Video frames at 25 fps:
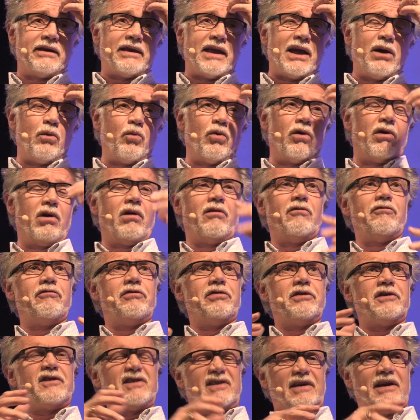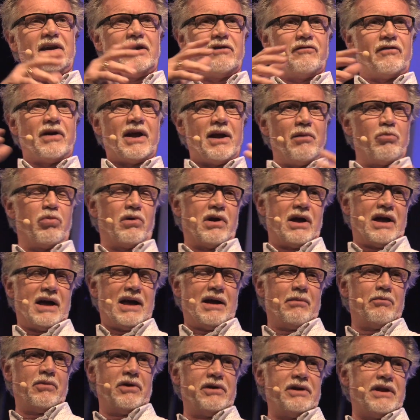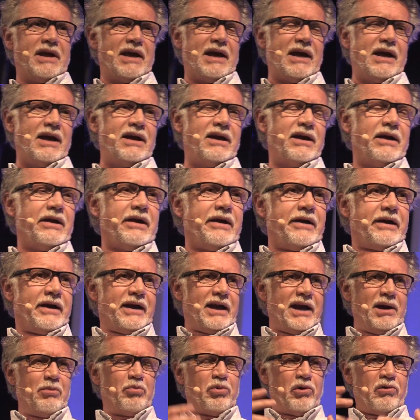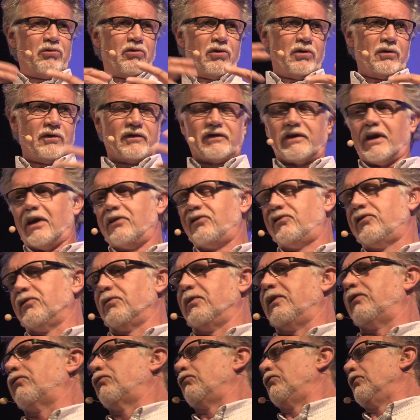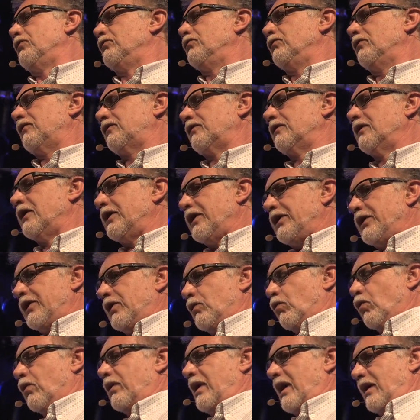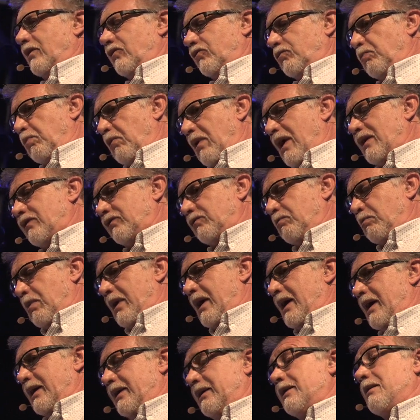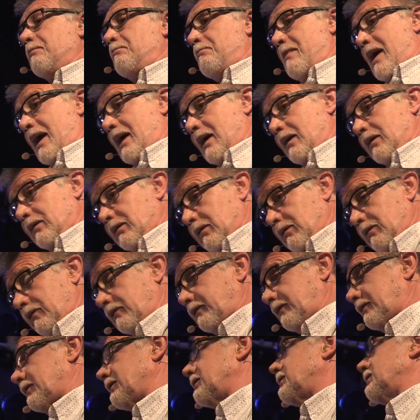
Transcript: they were of the seed of Abraham and their Hebrew roots, their Jewish roots, were expressed by the males